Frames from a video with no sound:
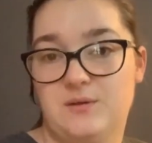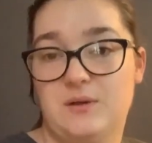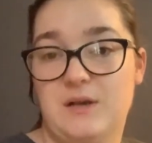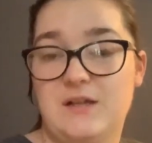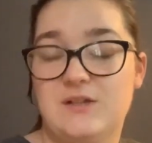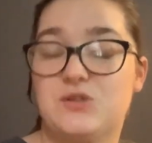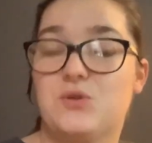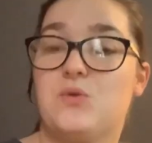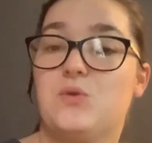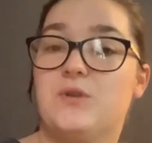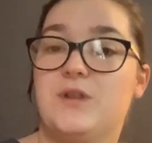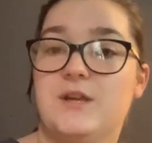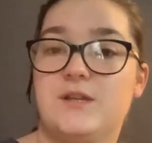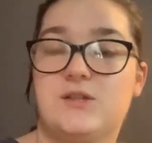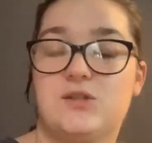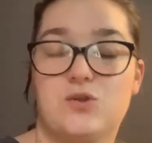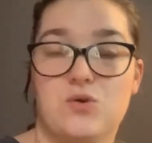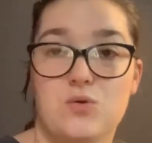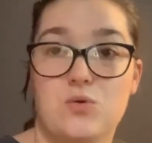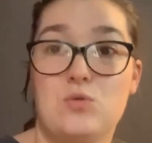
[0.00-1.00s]
let's call this
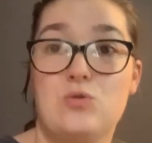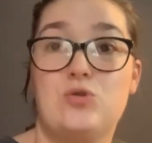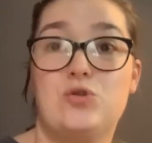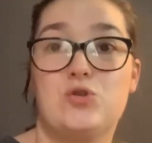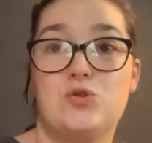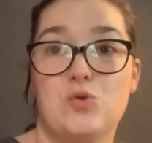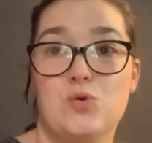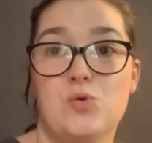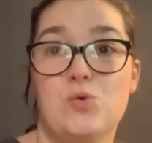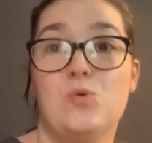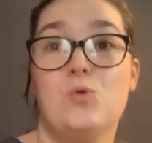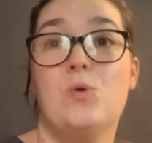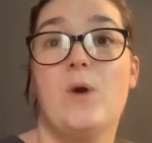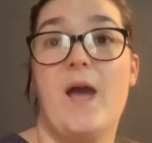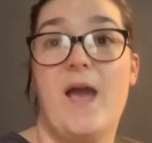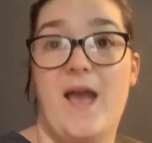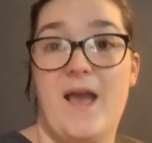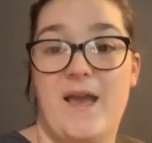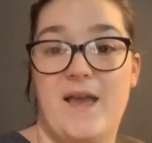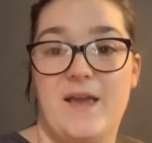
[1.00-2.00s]
school school
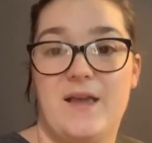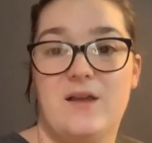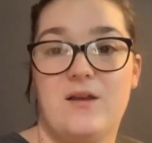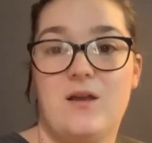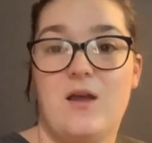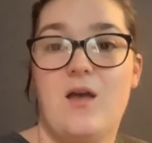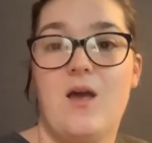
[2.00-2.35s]
A.